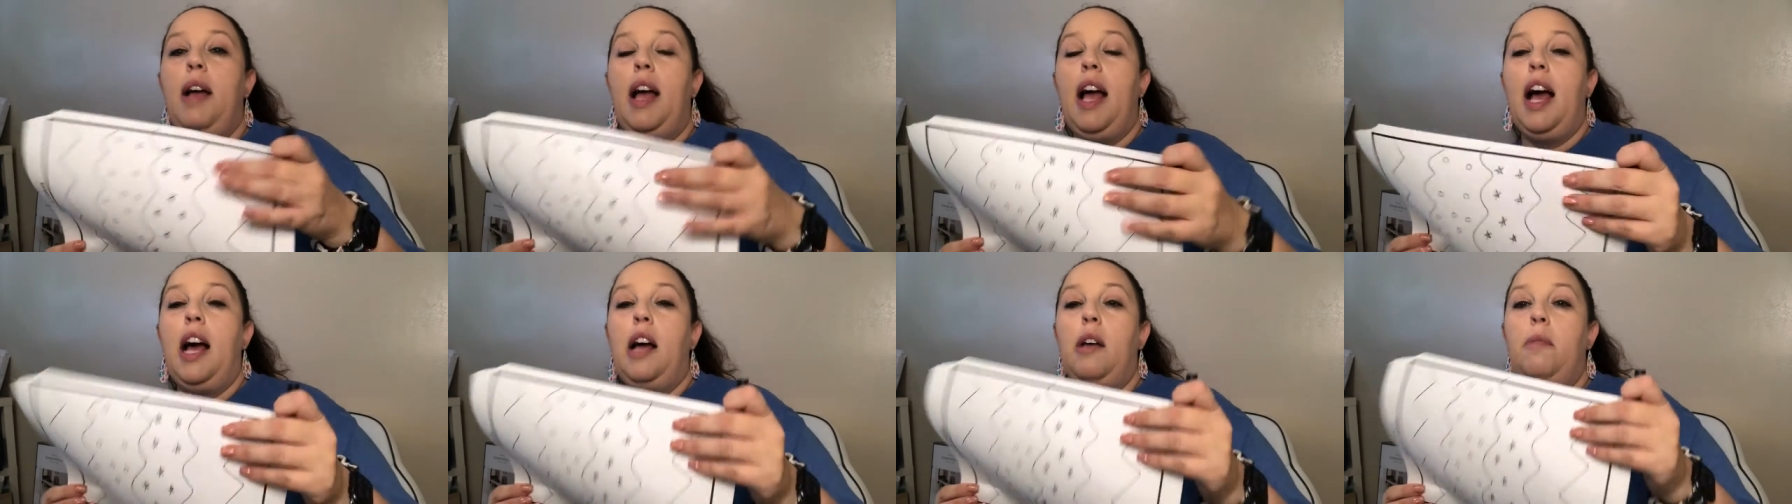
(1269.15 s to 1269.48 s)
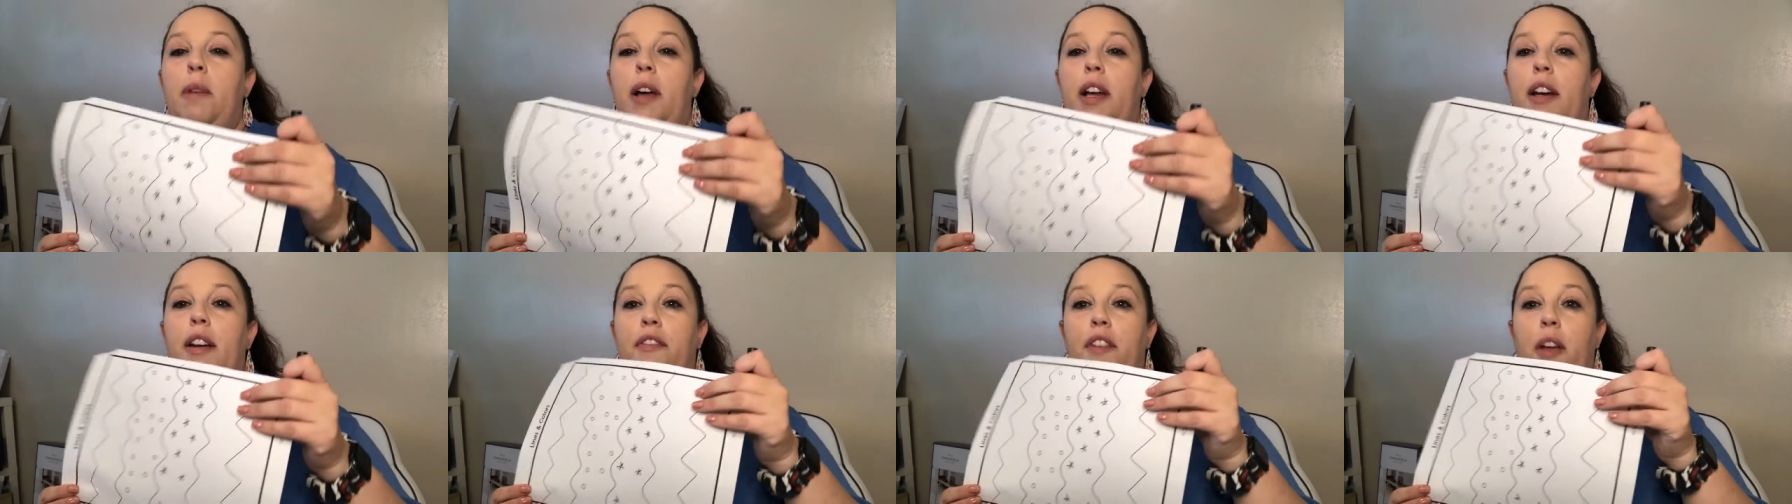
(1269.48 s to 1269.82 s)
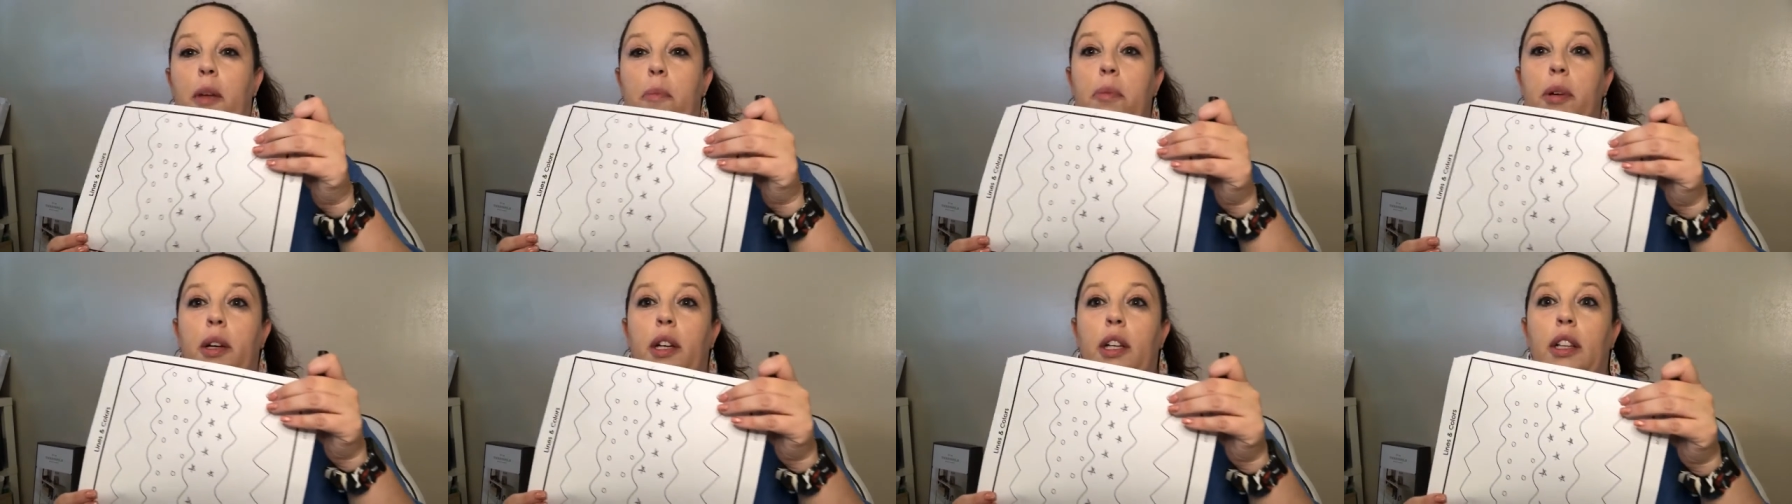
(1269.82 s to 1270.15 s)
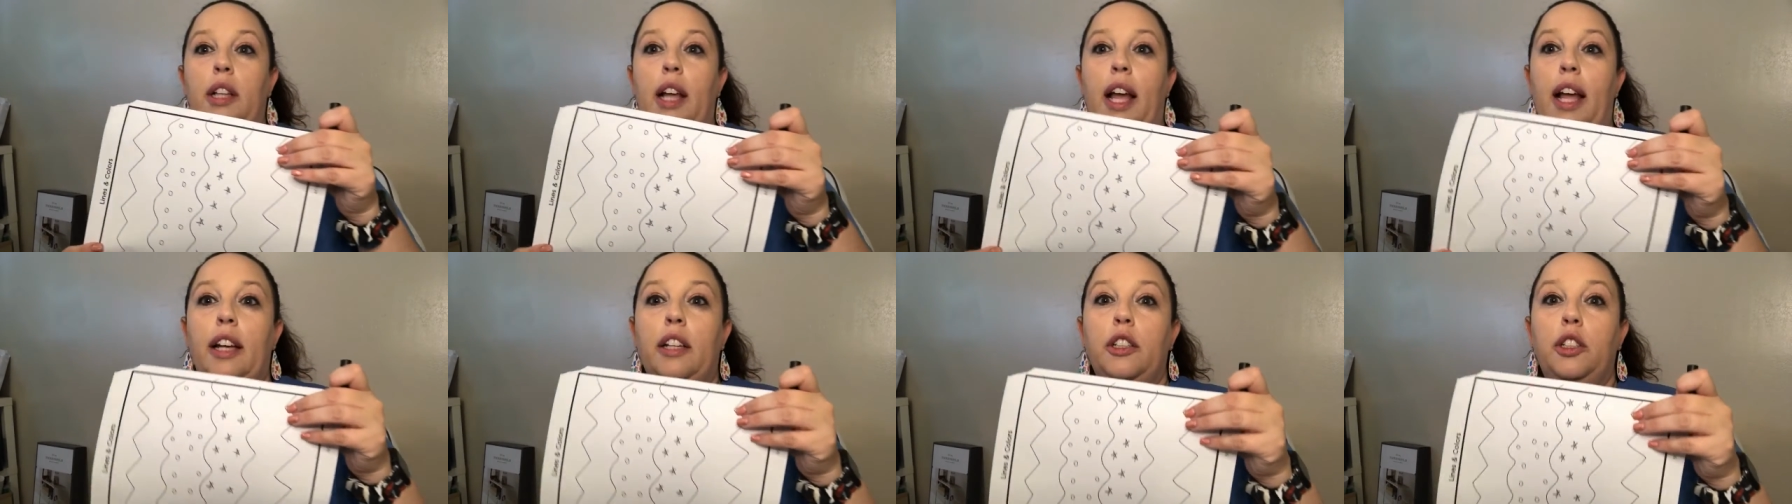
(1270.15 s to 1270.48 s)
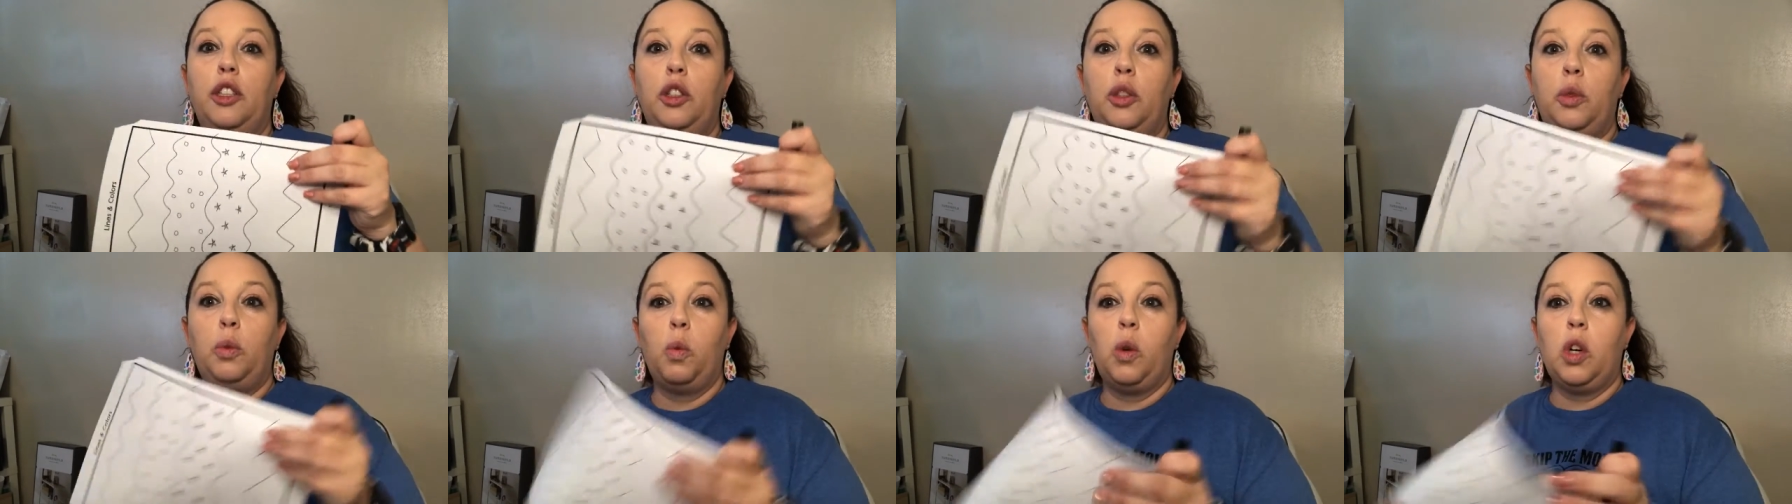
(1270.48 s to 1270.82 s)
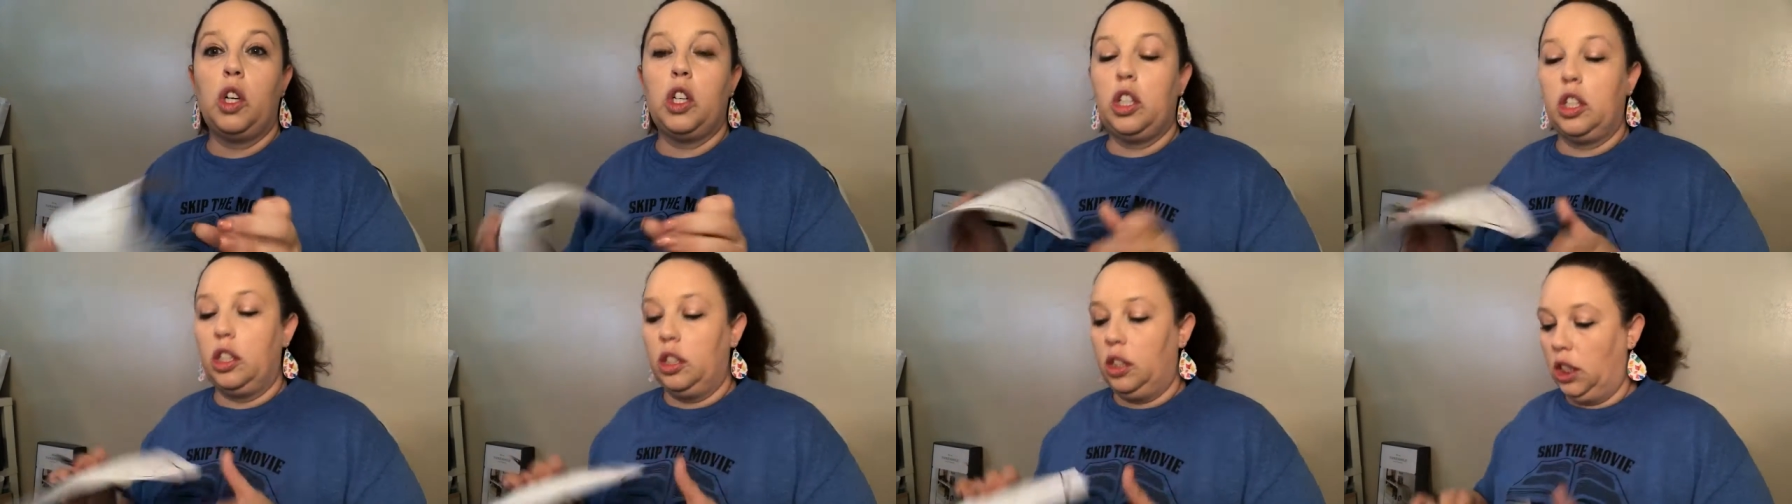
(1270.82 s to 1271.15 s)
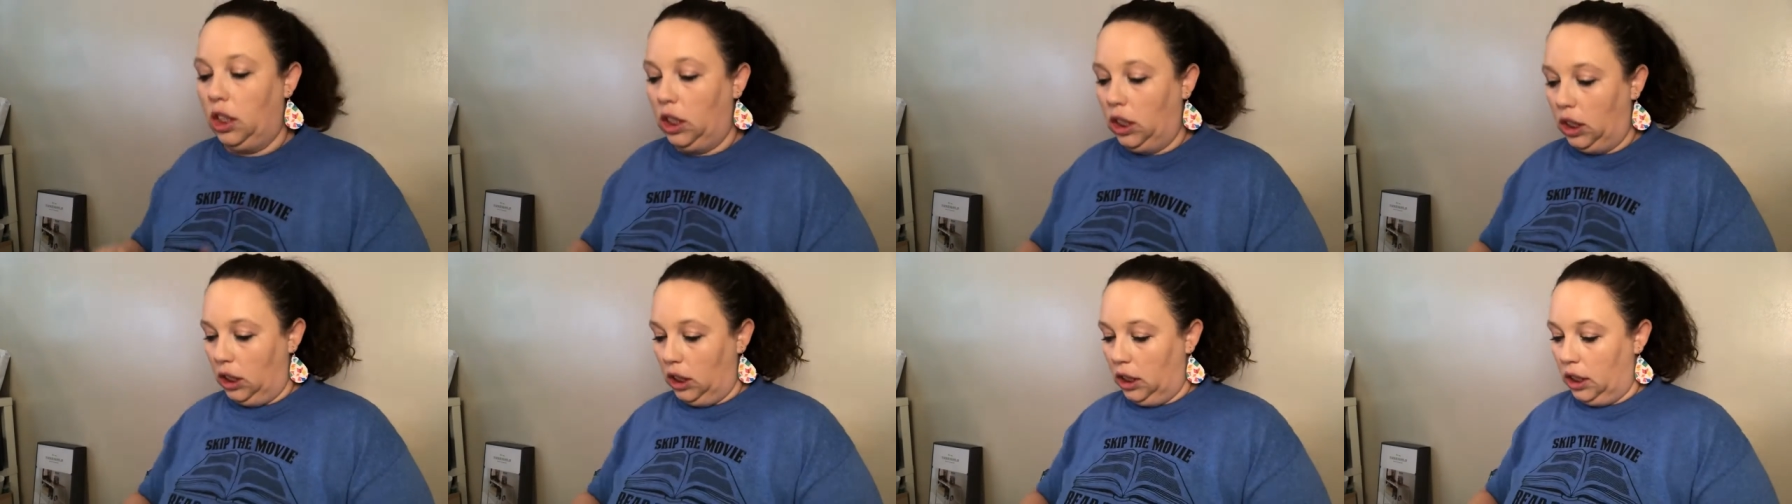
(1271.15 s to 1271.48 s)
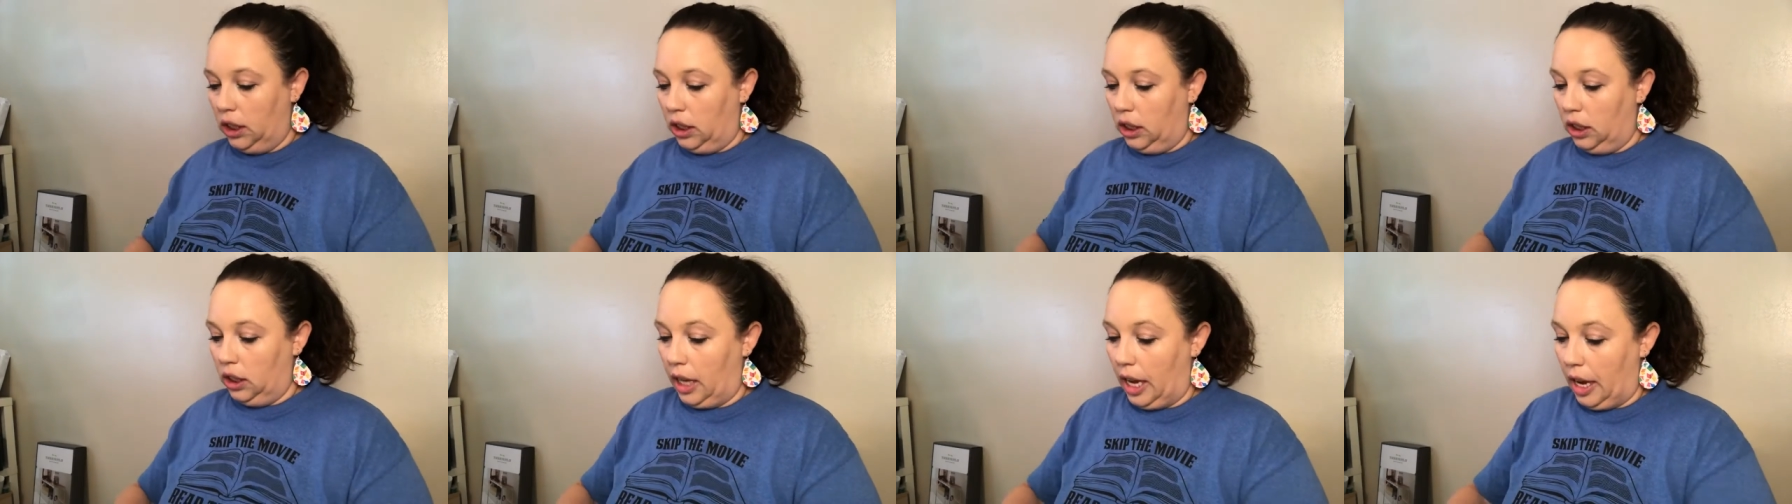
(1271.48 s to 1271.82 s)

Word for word: how about if I put like swirls